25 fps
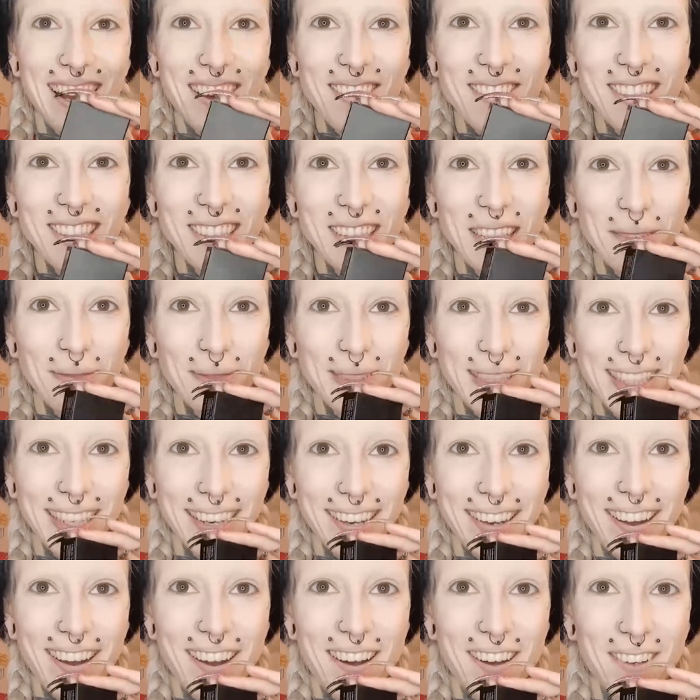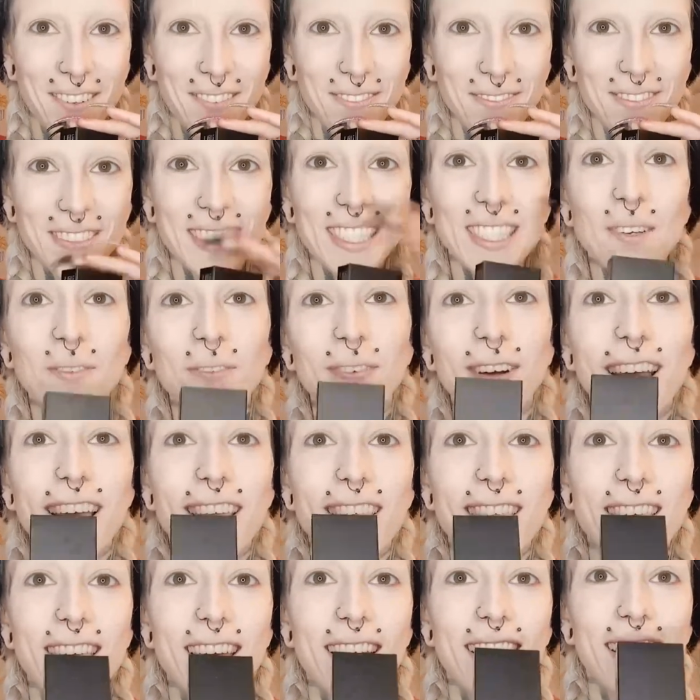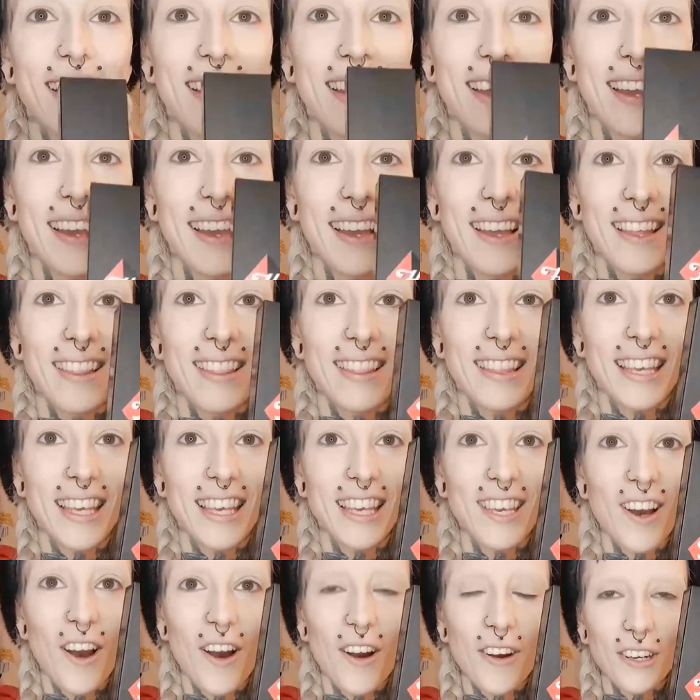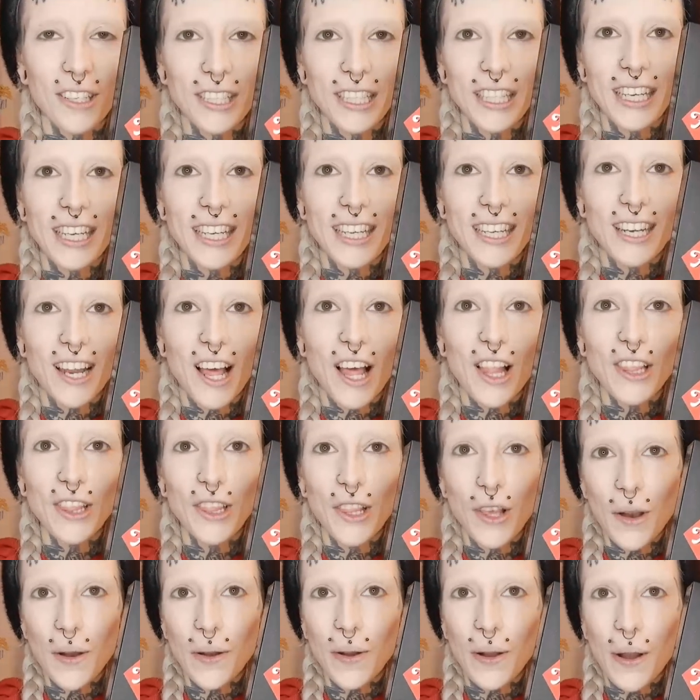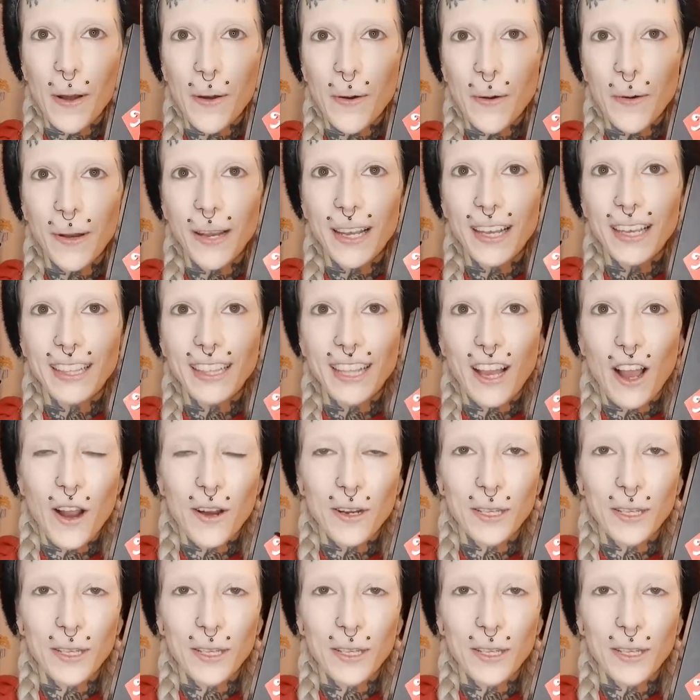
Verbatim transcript: is how the lipstick comes with the Harleen logo, the